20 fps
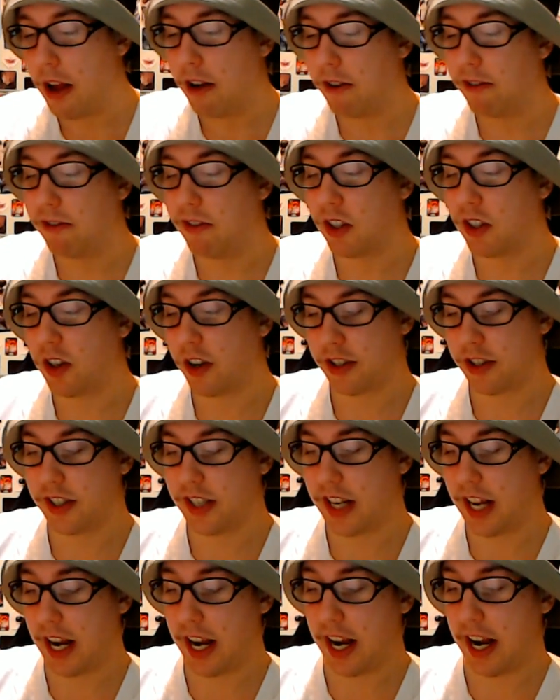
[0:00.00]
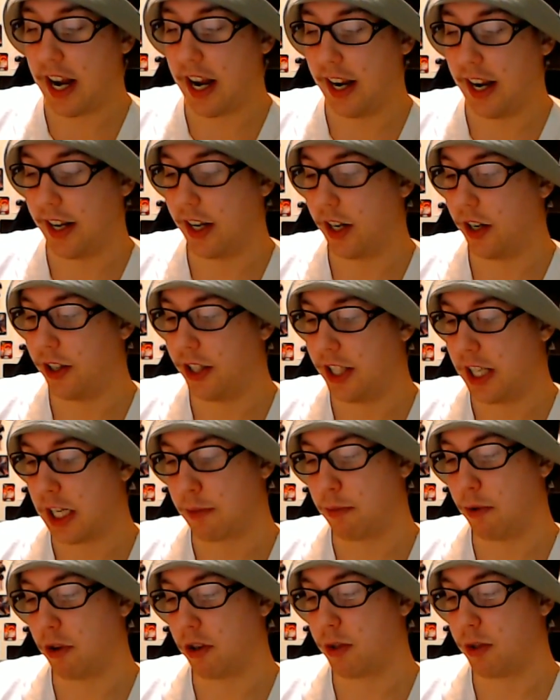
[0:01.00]
Forgotten Anne on the
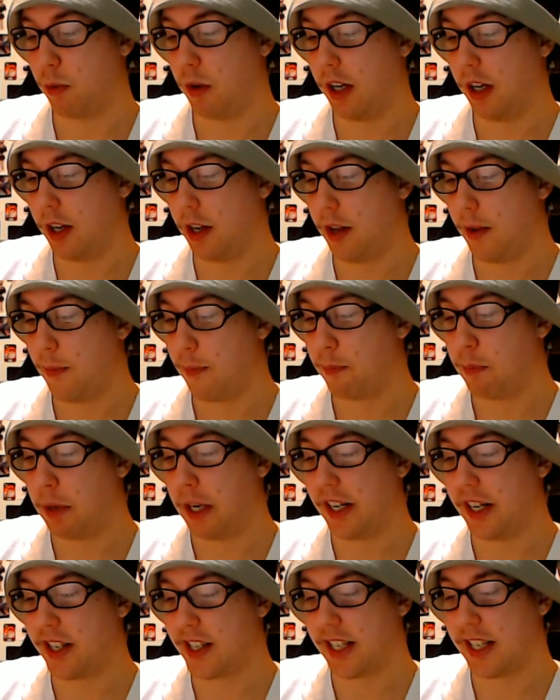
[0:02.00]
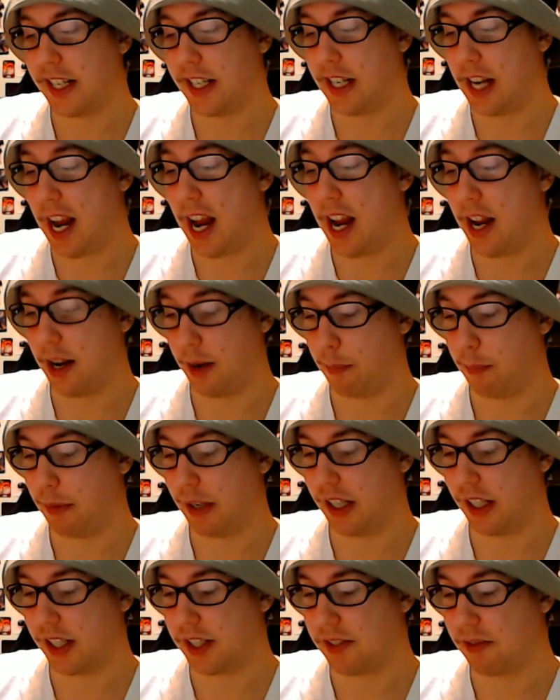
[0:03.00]
Xbox One, PC, and
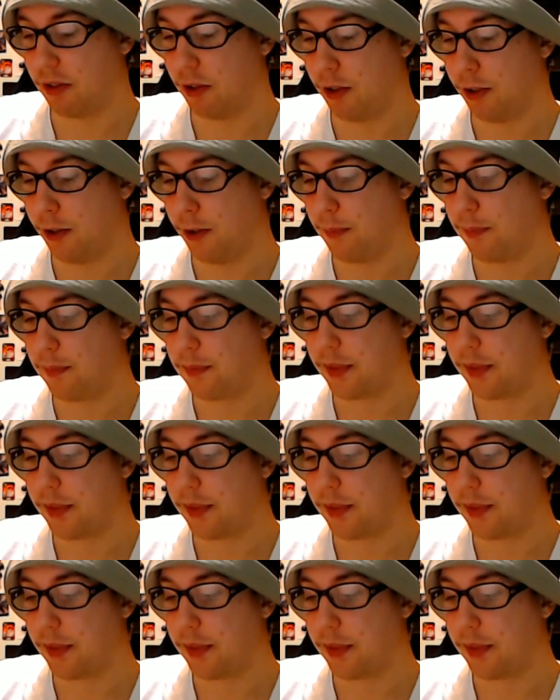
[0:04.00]
PS4,